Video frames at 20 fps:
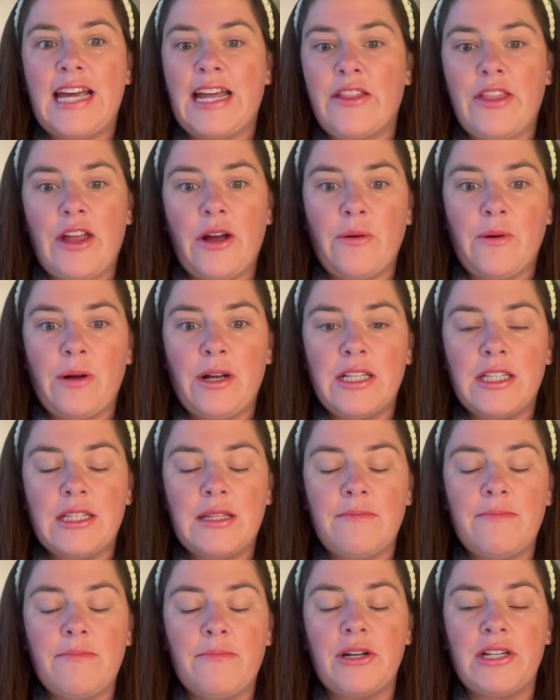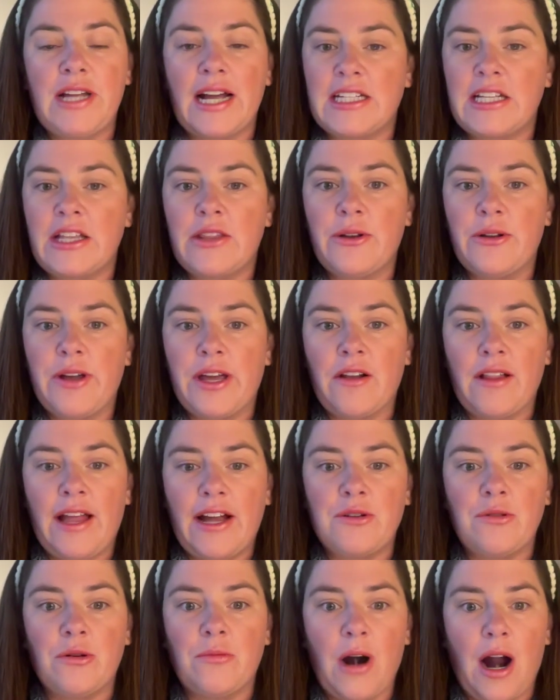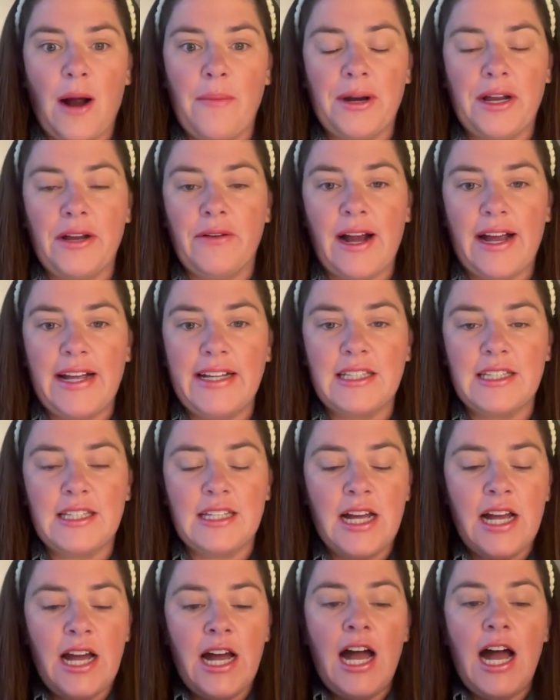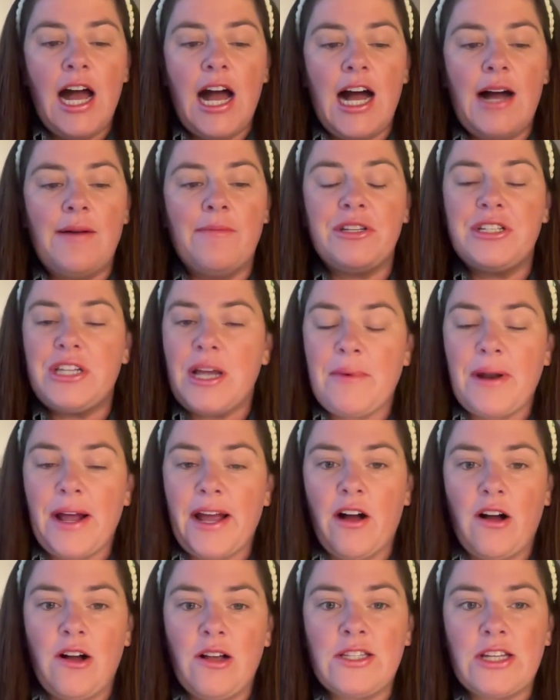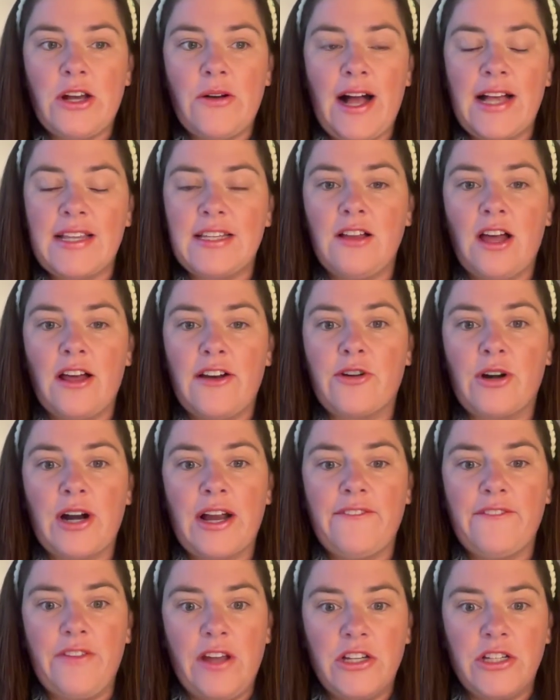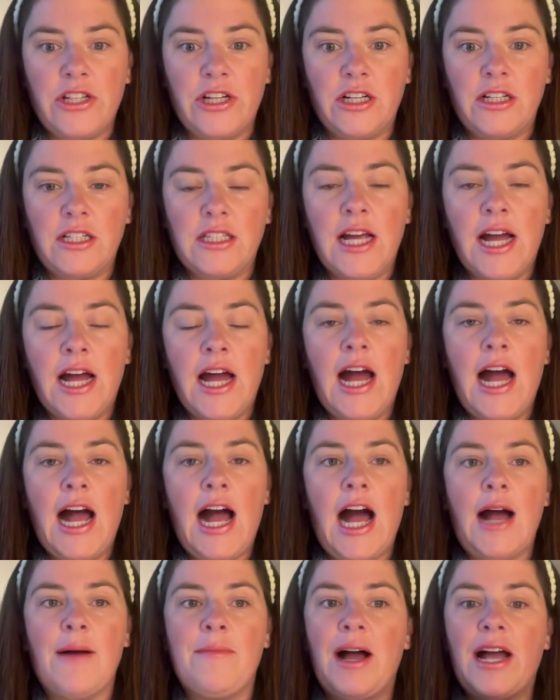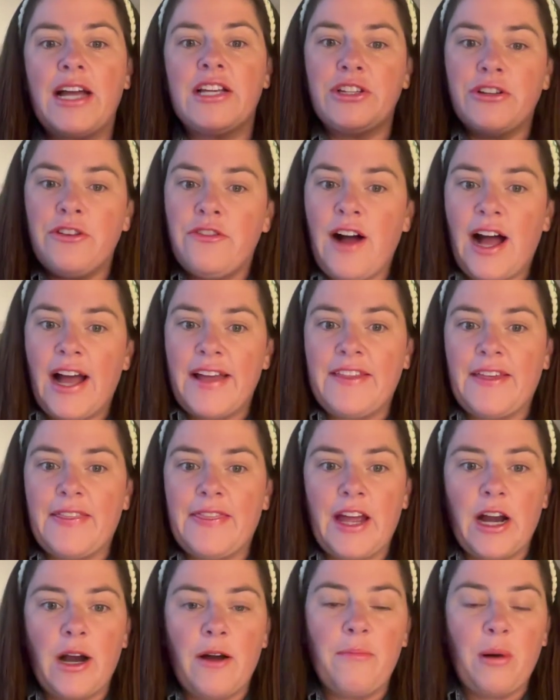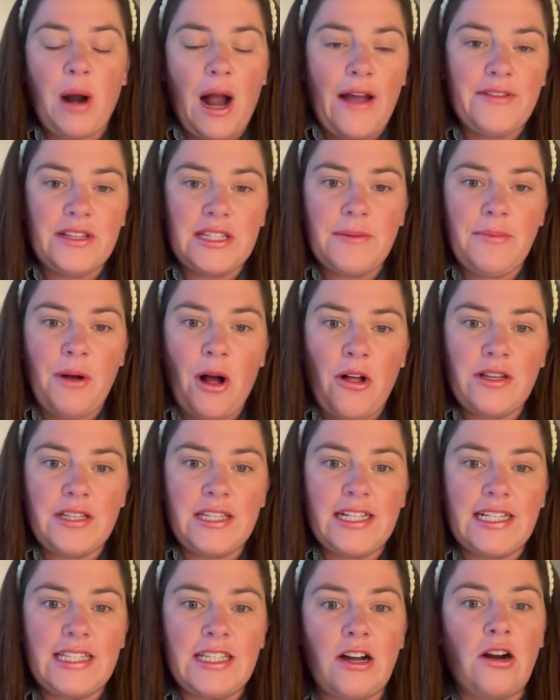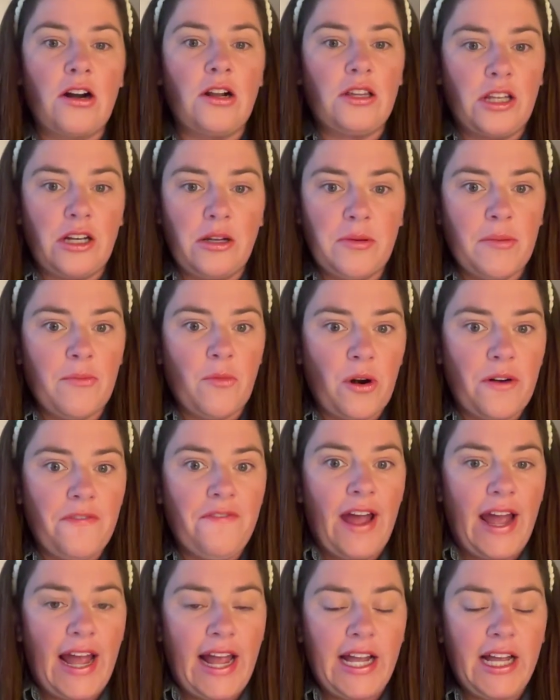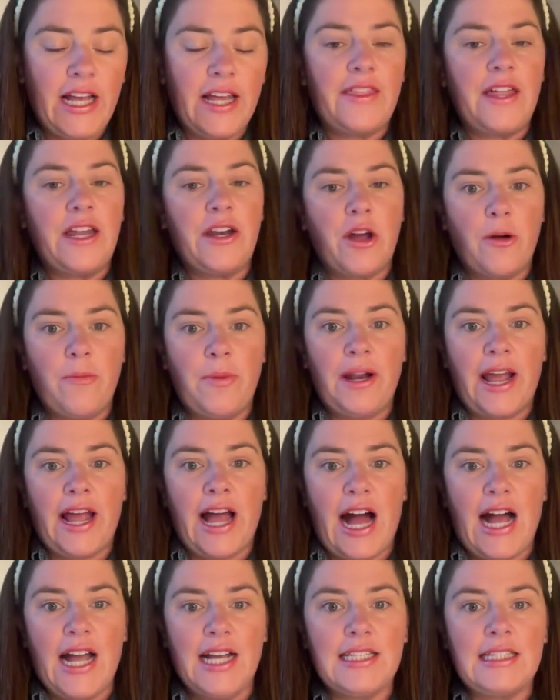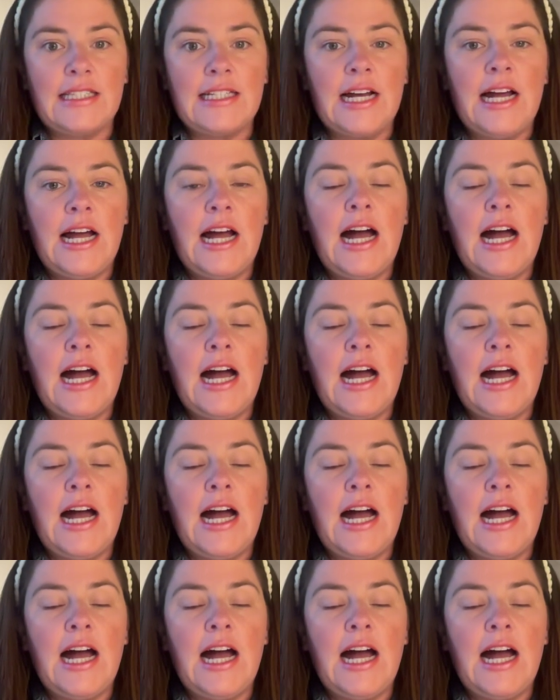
data that was protected through intellectual property rights. Gemini also has a lot of great features. I do find that their privacy policies are a little bit more vague than OpenAI's.